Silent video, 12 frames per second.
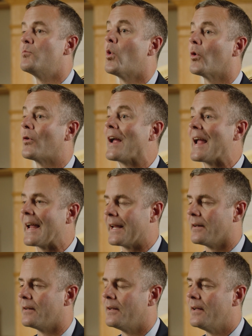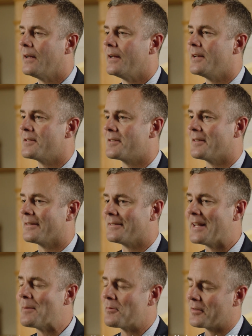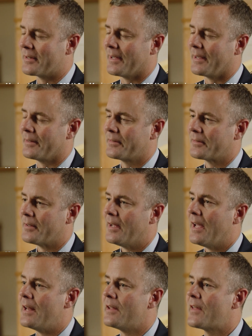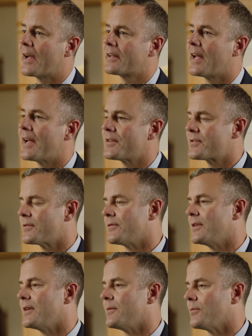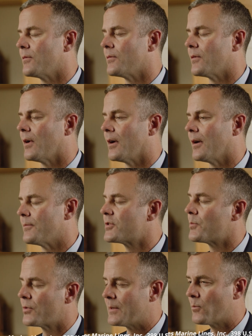Moragne is the name of the case. And in that case, the Supreme